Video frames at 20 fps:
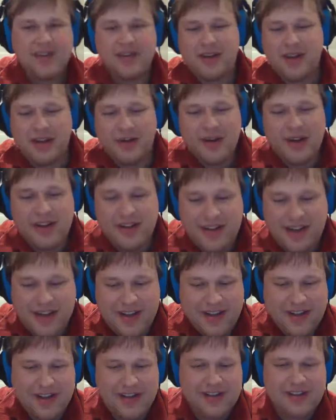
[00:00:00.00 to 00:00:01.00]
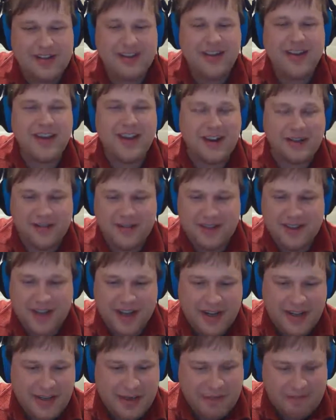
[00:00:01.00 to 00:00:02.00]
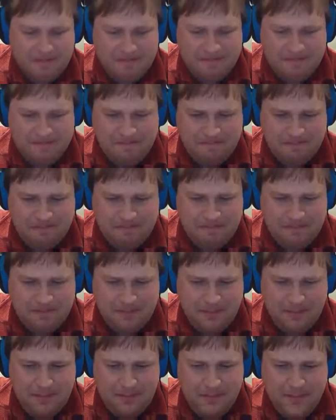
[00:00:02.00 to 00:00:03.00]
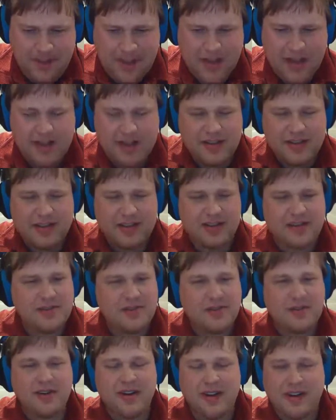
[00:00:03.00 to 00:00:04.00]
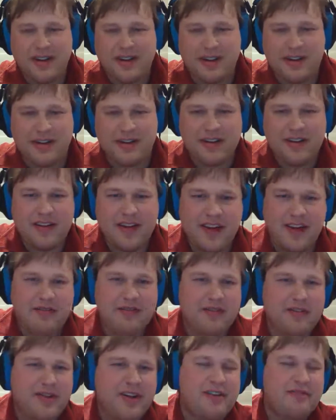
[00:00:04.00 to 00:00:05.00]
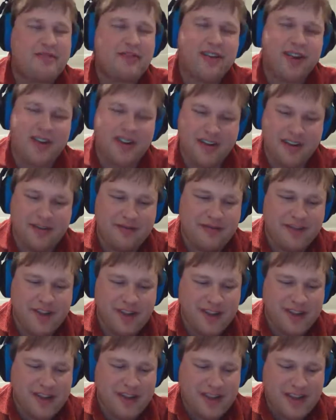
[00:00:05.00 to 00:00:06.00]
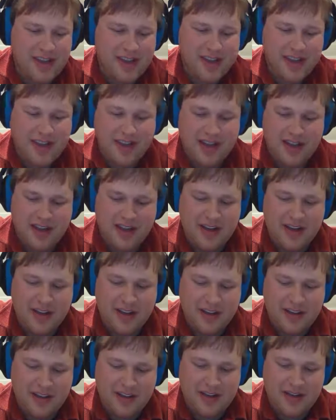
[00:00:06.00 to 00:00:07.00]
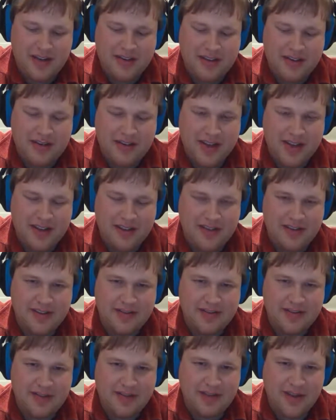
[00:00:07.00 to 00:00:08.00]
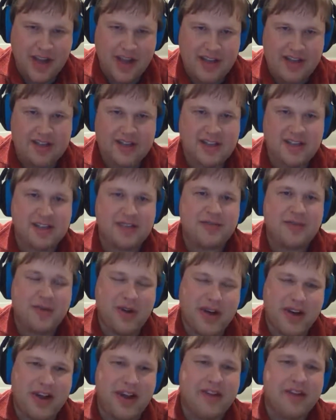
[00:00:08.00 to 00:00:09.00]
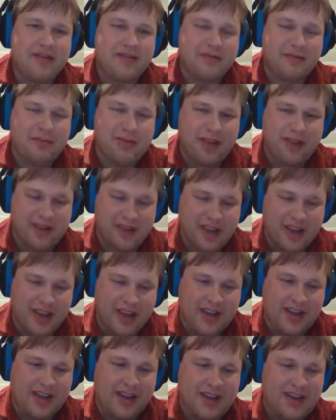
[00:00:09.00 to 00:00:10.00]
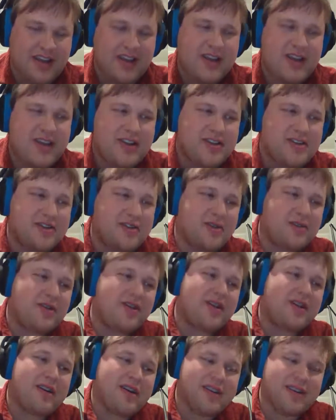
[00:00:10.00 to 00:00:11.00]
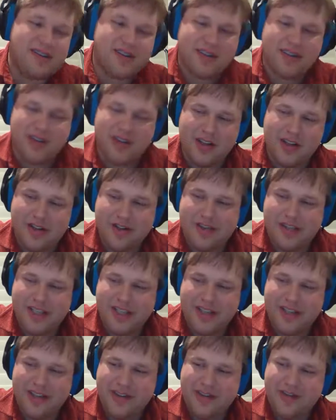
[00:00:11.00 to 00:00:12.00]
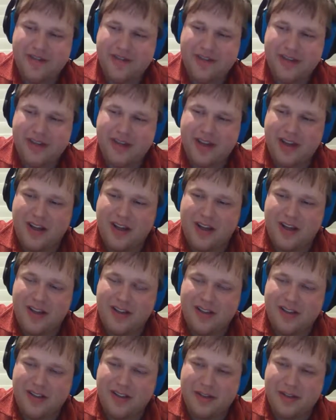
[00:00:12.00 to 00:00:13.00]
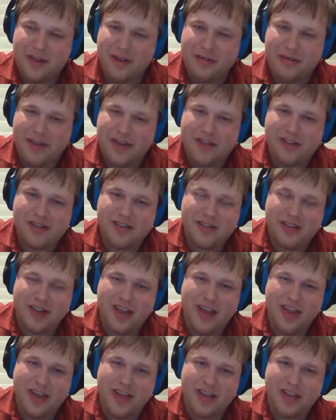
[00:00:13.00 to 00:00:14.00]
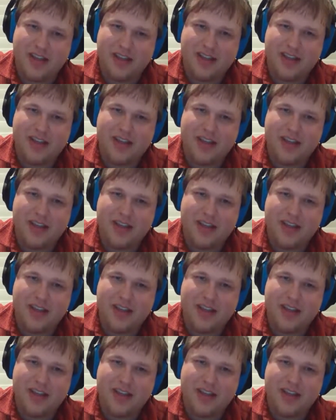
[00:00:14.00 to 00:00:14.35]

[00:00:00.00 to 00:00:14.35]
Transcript: Anyway, that is The Outsider. That is a story I am quite fond of. It has an excellent way of building toward its conclusion. It's a little bit like